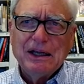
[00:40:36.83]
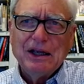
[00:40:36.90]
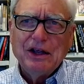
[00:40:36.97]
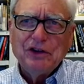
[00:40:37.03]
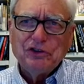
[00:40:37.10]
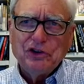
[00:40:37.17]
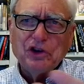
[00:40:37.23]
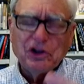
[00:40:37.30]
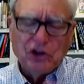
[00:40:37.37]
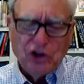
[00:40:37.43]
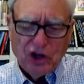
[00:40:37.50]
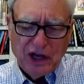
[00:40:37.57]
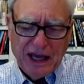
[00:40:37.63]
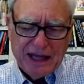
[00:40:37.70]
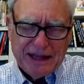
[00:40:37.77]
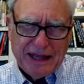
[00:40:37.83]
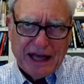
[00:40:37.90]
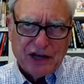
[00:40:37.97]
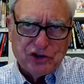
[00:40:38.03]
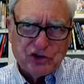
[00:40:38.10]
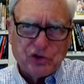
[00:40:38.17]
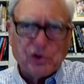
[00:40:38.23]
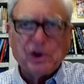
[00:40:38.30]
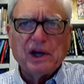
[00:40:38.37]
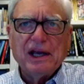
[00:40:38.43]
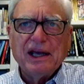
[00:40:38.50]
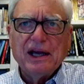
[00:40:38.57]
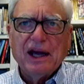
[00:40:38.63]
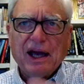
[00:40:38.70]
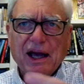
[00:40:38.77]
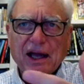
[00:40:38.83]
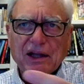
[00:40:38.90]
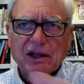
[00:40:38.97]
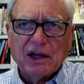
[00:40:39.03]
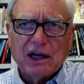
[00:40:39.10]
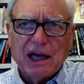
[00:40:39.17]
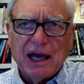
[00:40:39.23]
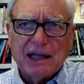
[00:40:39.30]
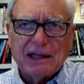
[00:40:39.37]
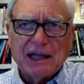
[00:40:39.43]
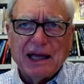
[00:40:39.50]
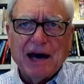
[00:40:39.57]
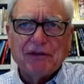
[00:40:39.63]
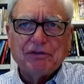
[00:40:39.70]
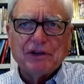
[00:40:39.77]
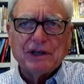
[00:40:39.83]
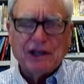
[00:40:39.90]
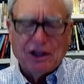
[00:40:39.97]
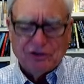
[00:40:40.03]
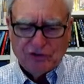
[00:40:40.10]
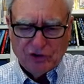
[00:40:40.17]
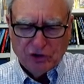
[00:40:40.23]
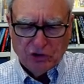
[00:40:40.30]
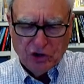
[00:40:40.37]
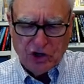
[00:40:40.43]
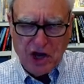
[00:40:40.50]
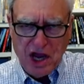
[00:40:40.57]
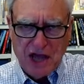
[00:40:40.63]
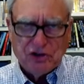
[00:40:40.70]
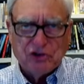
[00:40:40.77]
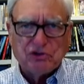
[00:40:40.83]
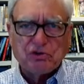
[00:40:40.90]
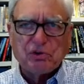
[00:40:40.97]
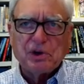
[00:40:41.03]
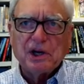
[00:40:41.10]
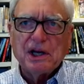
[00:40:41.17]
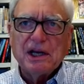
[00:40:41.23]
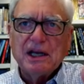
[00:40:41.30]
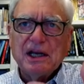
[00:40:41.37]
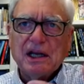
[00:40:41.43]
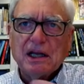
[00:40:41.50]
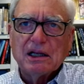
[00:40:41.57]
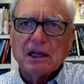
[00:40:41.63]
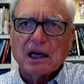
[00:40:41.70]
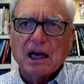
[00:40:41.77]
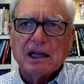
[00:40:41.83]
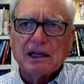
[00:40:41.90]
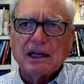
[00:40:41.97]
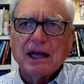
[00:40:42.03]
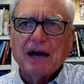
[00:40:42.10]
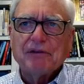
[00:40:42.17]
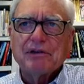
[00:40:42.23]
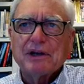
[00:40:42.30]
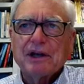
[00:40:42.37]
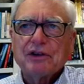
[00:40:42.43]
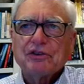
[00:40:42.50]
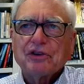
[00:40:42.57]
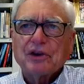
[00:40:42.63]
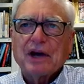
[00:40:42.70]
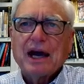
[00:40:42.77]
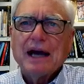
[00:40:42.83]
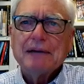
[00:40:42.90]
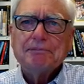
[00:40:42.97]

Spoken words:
So you can look at that tree and look at the evidence, and look at the tree and look at the evidence, okay?